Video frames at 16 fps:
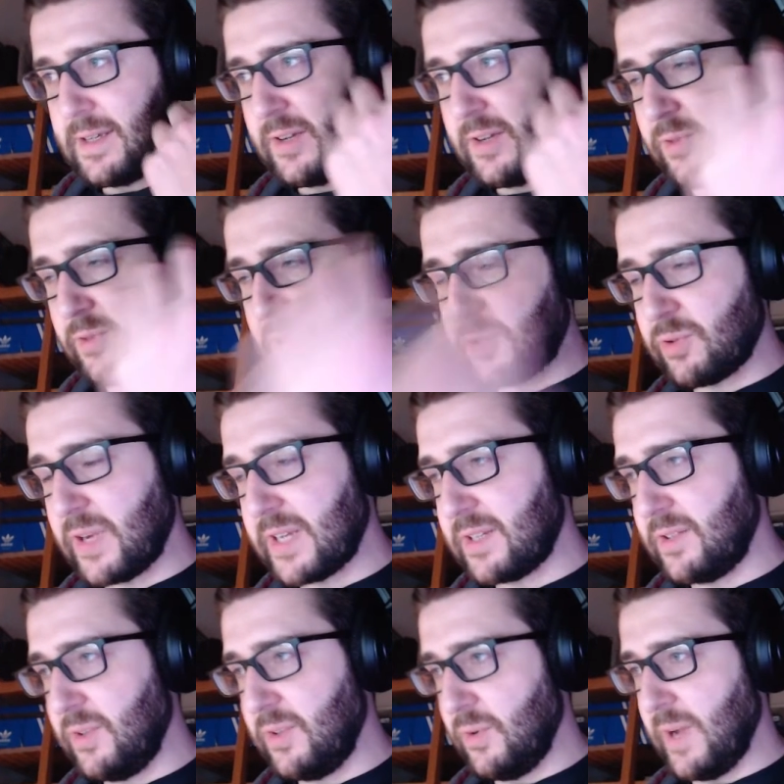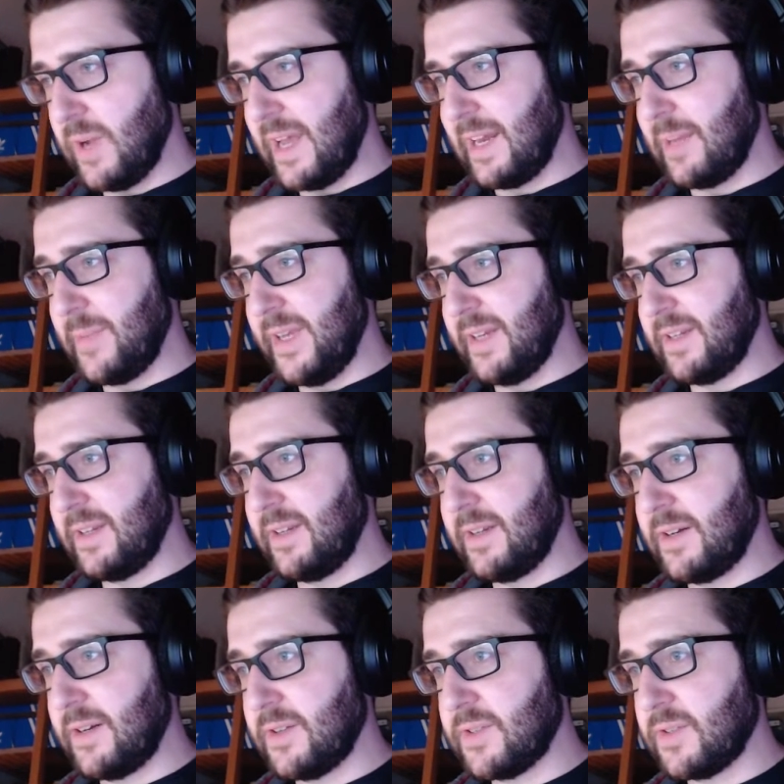create a new element in
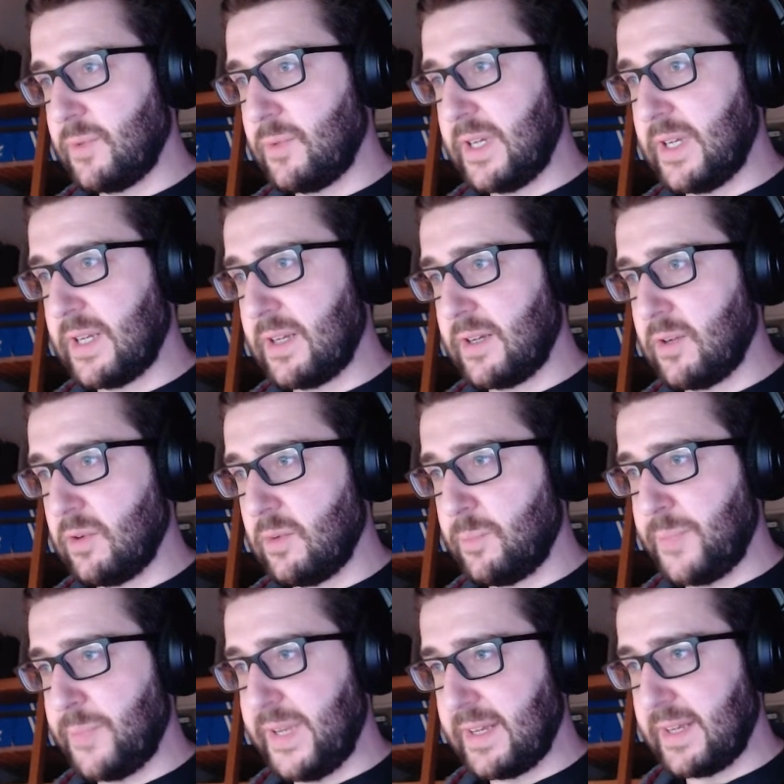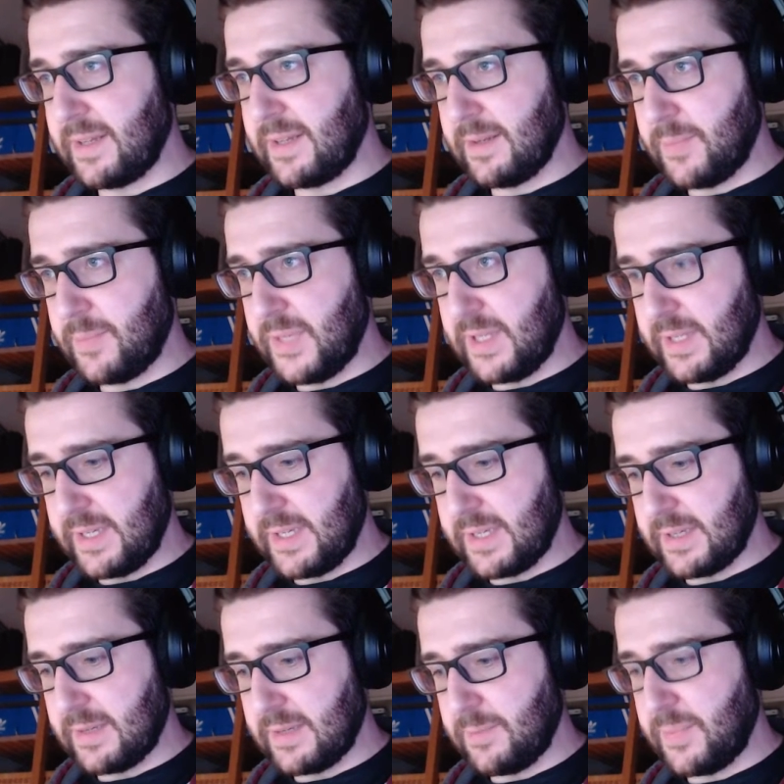there. So we can go pick pill
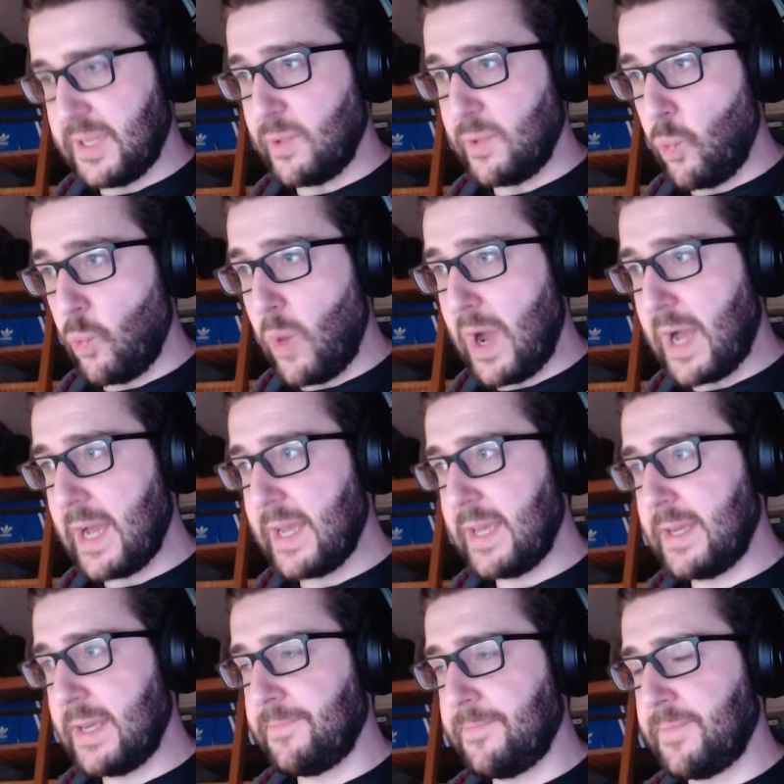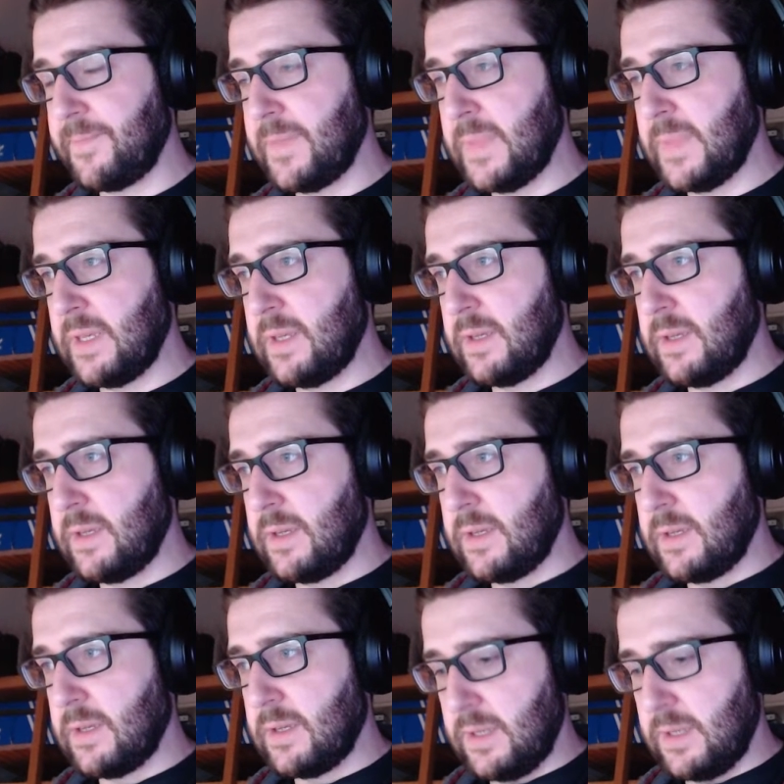Y
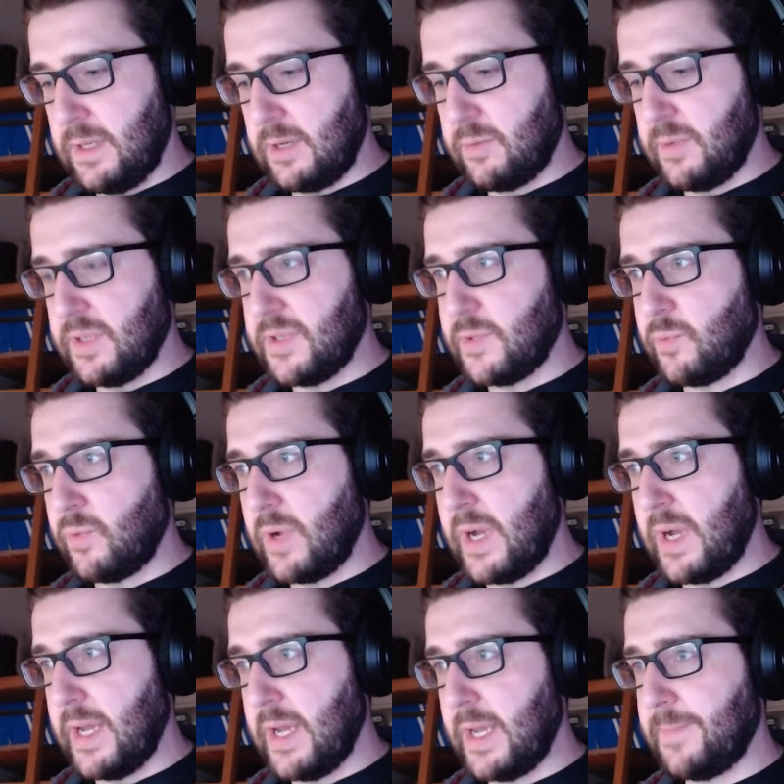equals Y.